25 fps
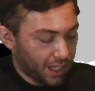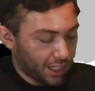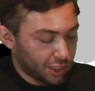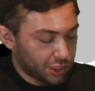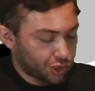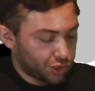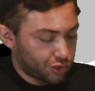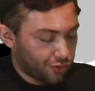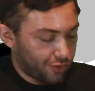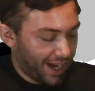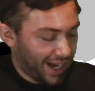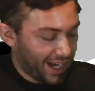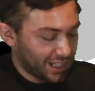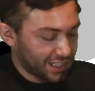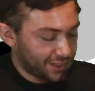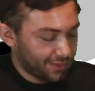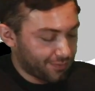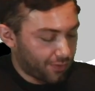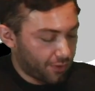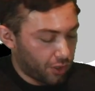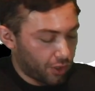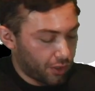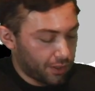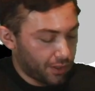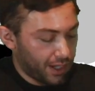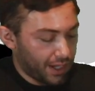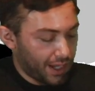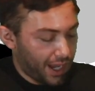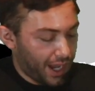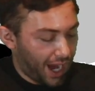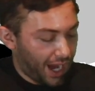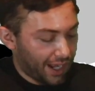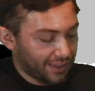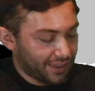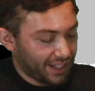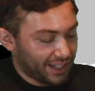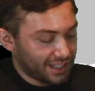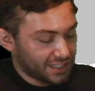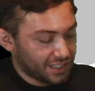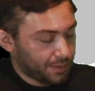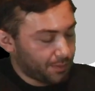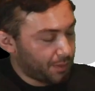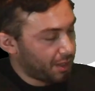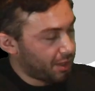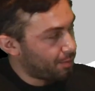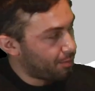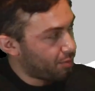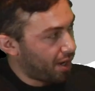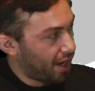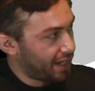Transfer. I think he's going to be
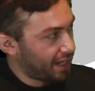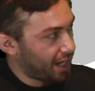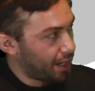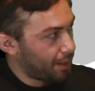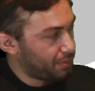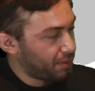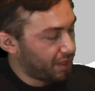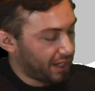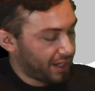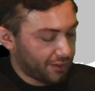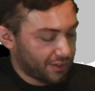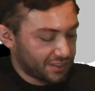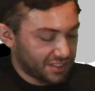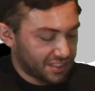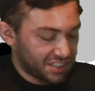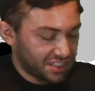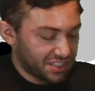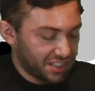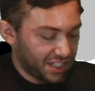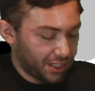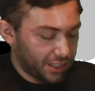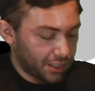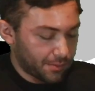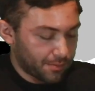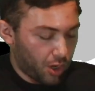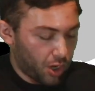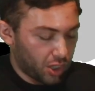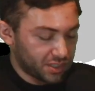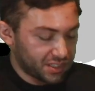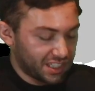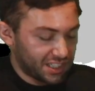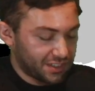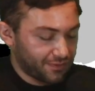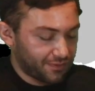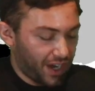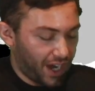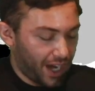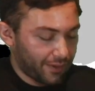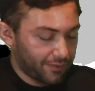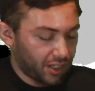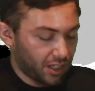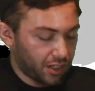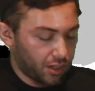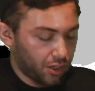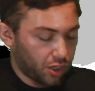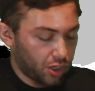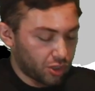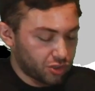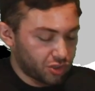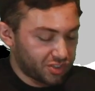the breakout player. He's a senior, Mars. He's 5'10",
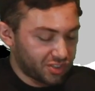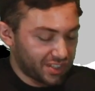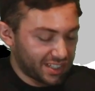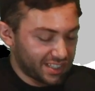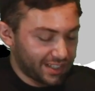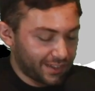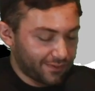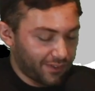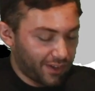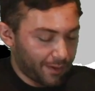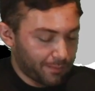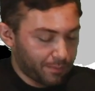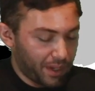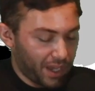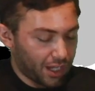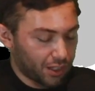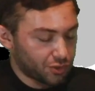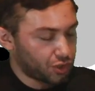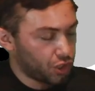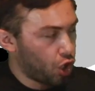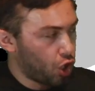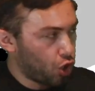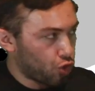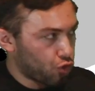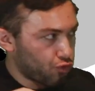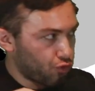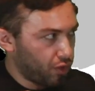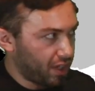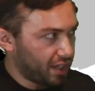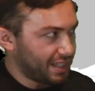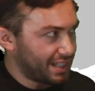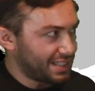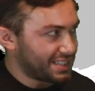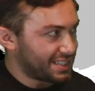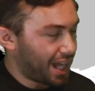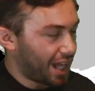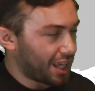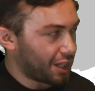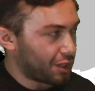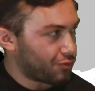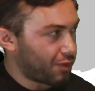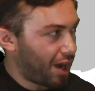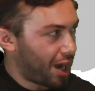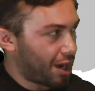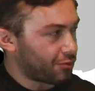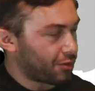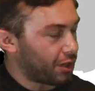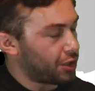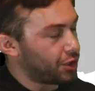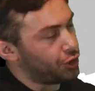165 pounds. Really solid
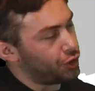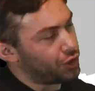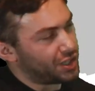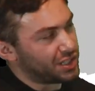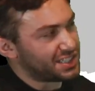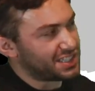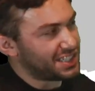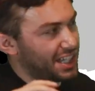route runner. You can see